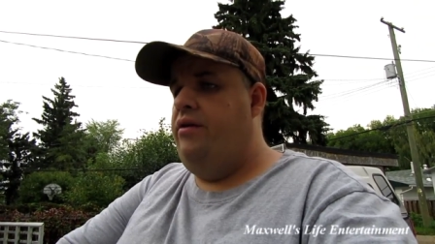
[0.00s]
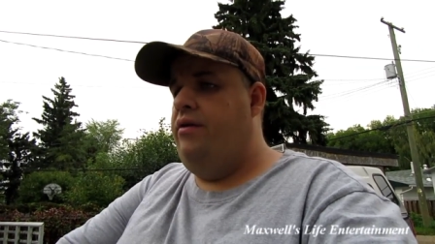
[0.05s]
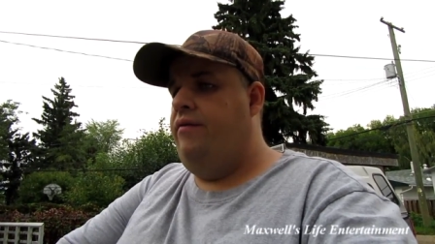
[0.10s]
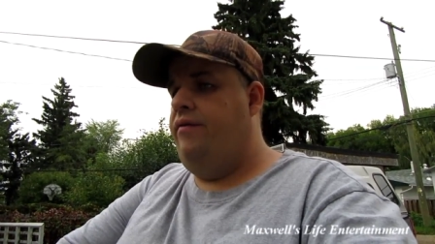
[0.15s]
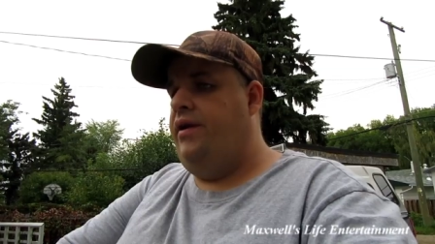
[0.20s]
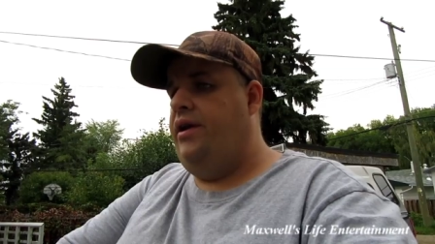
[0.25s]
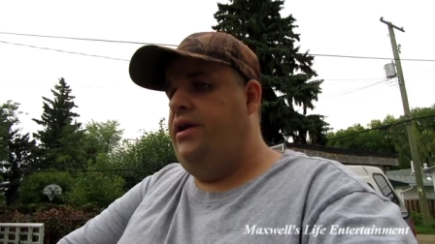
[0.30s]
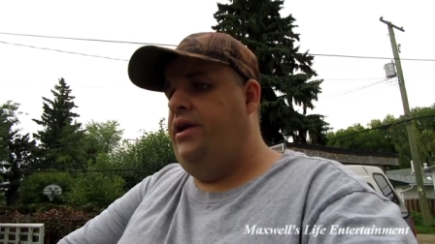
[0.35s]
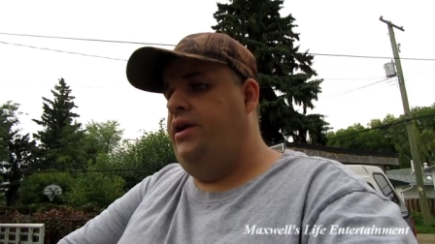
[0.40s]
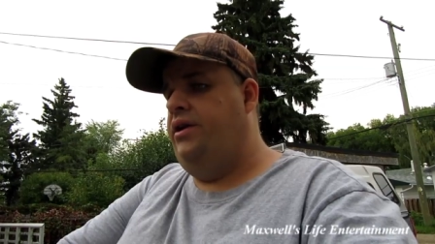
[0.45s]
if
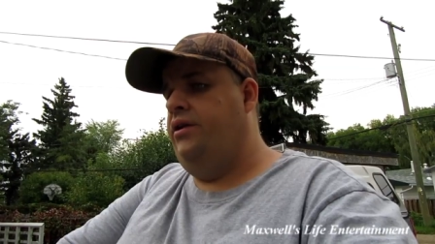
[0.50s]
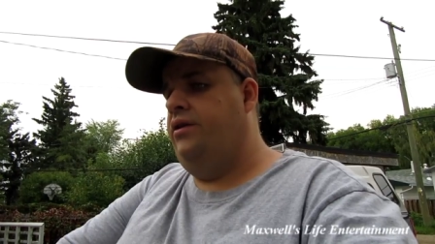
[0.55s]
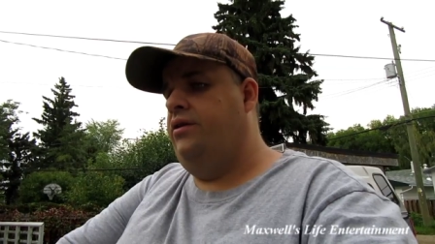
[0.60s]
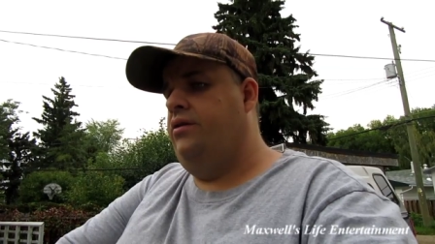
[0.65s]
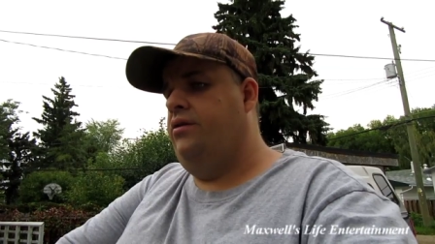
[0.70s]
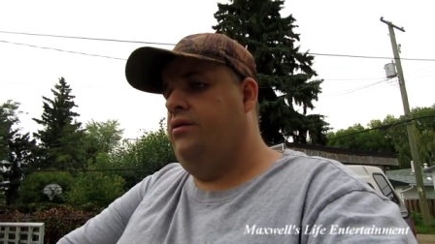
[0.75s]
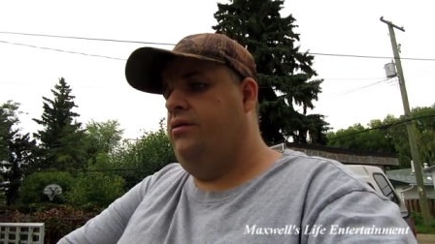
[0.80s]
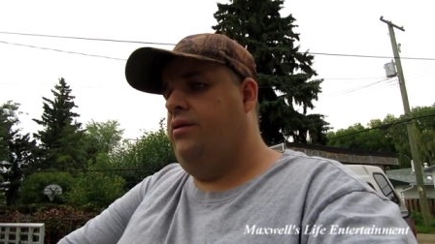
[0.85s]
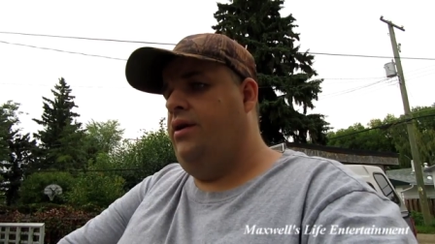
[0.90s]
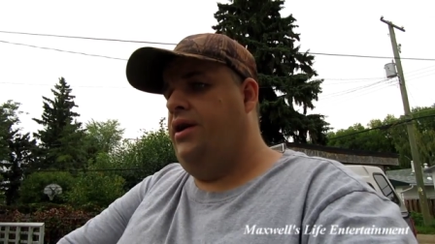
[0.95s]
I need to
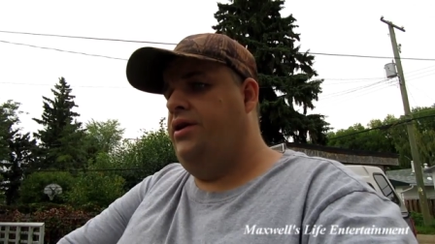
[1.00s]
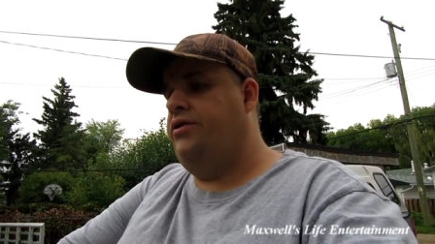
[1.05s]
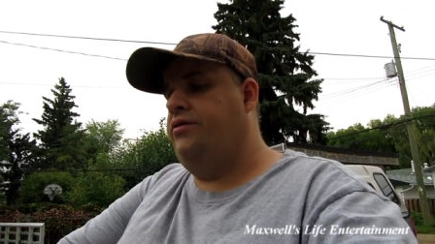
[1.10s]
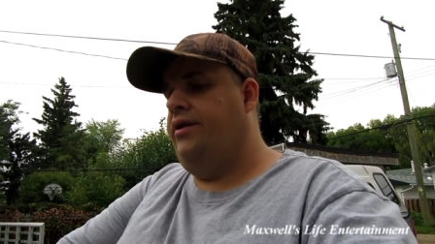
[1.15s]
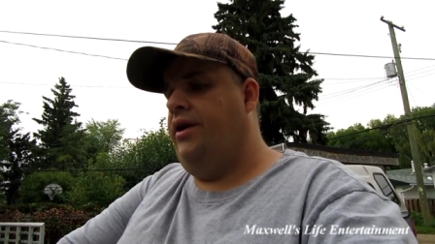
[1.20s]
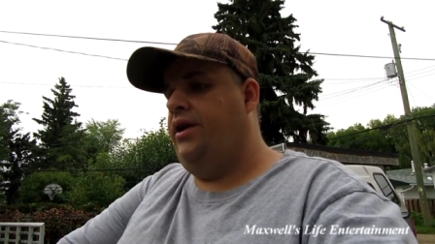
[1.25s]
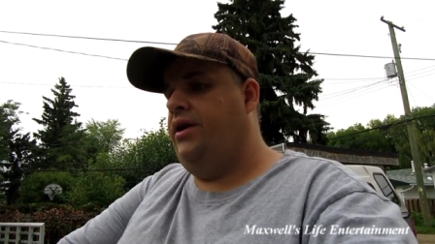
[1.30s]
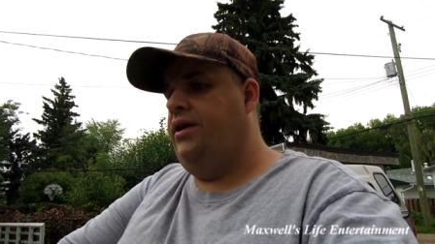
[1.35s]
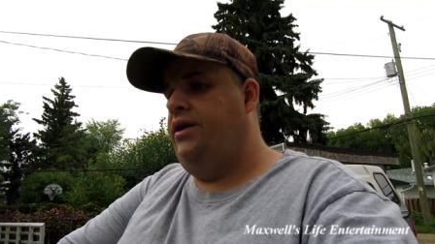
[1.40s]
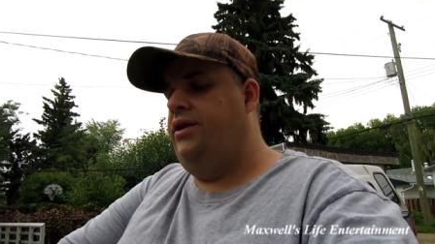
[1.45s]
go uh,
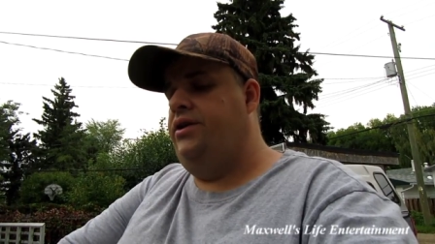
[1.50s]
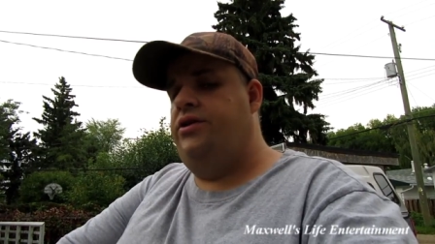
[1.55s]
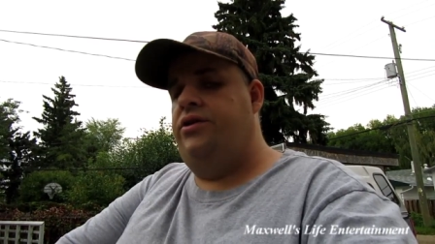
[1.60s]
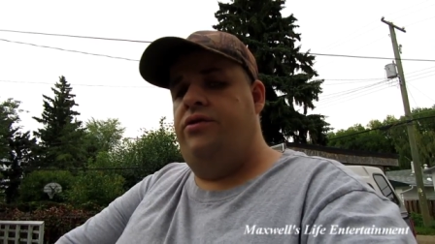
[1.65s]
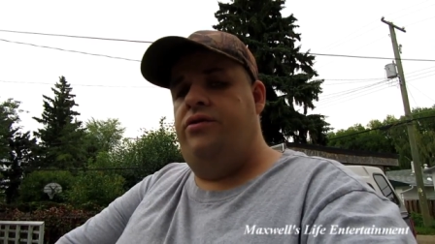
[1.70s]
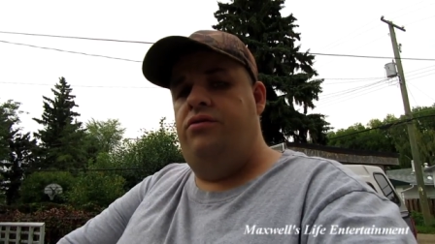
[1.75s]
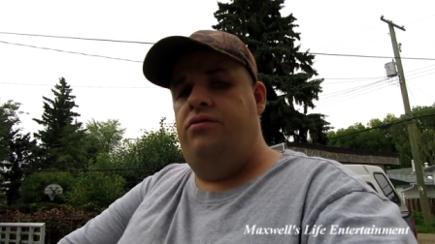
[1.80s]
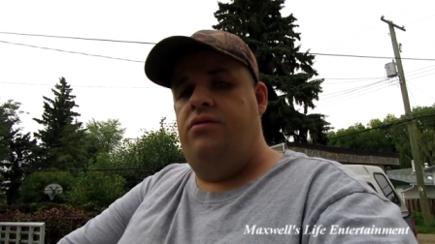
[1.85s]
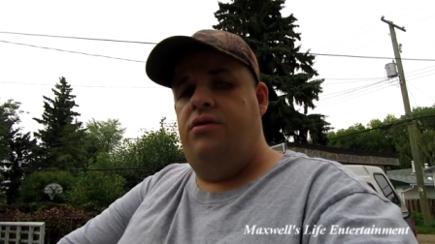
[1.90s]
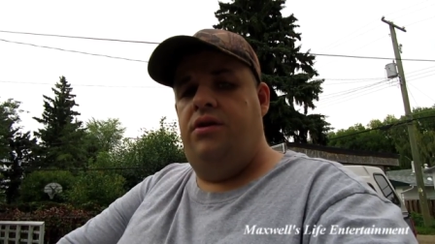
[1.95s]
directly
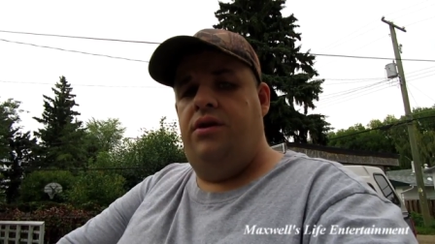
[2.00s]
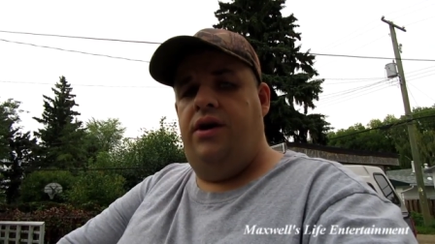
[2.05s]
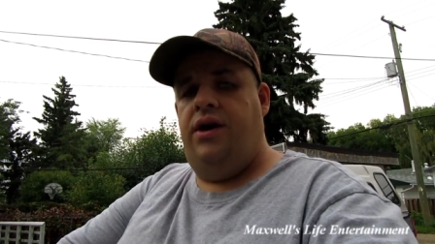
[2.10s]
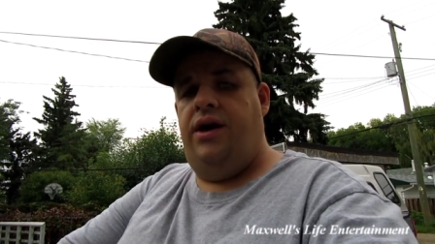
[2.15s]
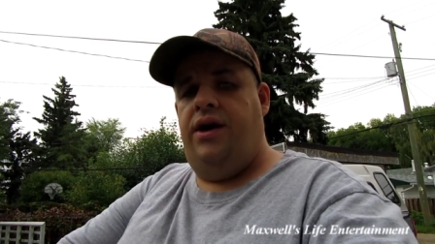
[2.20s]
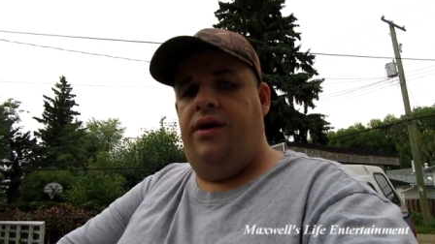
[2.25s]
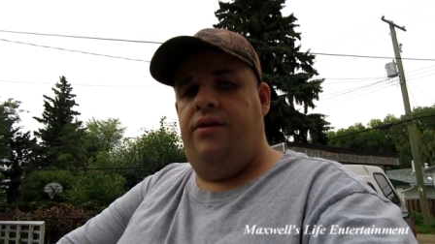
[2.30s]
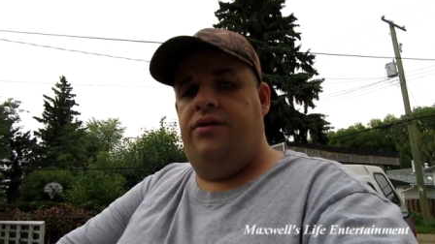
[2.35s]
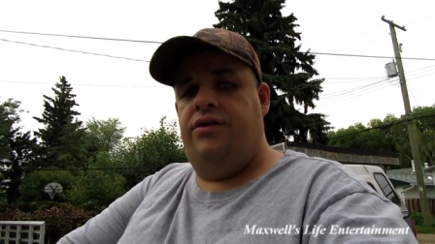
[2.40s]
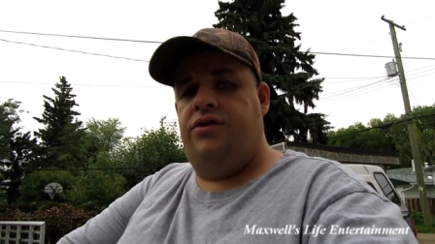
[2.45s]
to
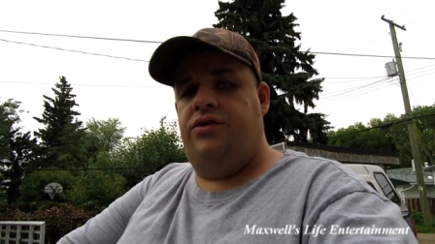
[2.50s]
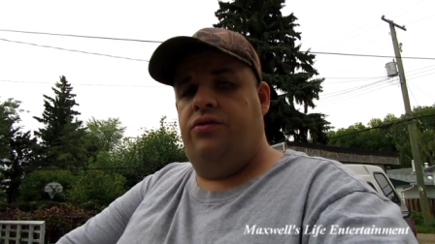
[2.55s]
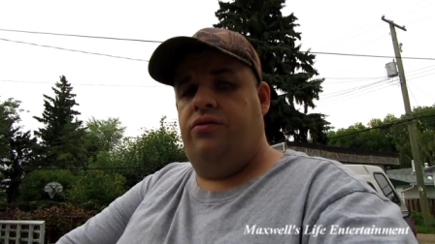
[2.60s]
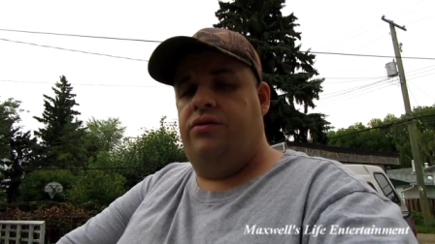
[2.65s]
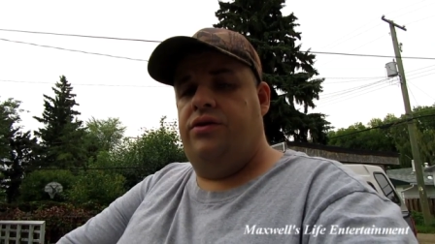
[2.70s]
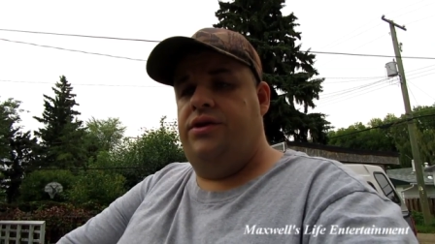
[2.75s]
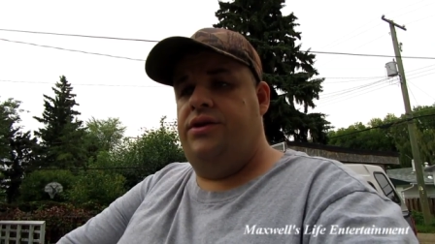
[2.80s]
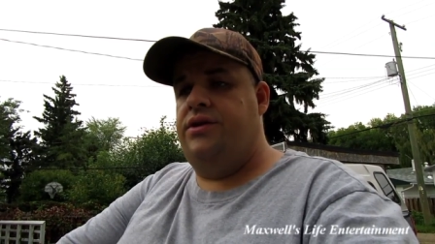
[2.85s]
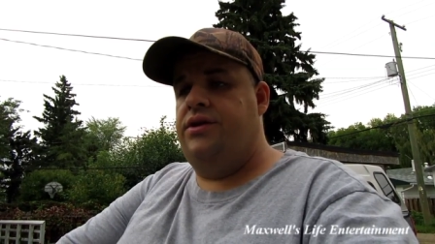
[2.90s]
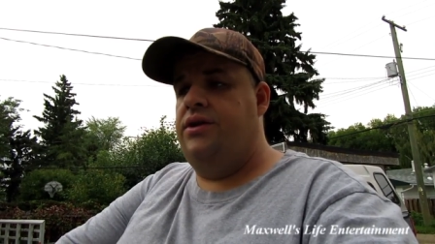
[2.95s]
uh, the
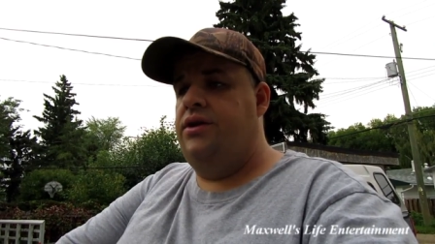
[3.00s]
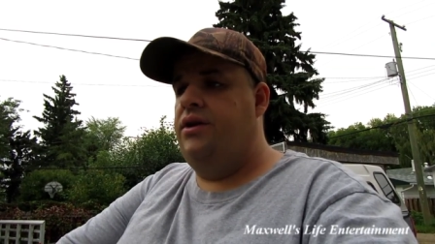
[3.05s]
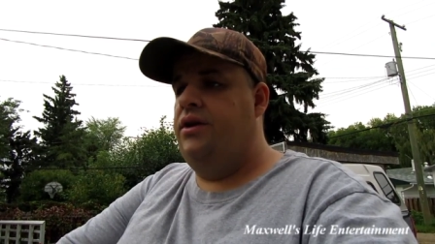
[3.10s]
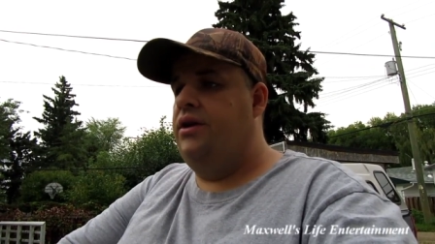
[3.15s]
source